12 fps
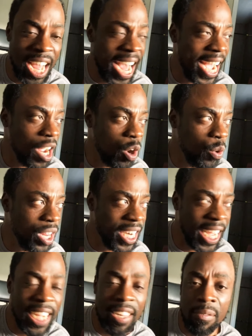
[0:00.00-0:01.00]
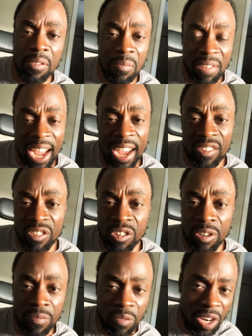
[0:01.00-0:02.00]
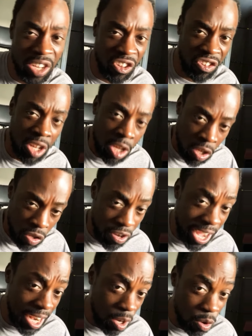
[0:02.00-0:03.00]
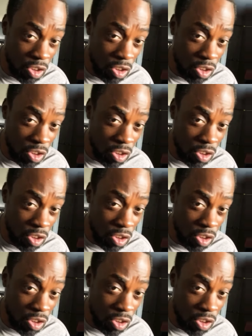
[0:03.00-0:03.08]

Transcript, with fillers: high holy days and some tassels, some fringes. You got to go to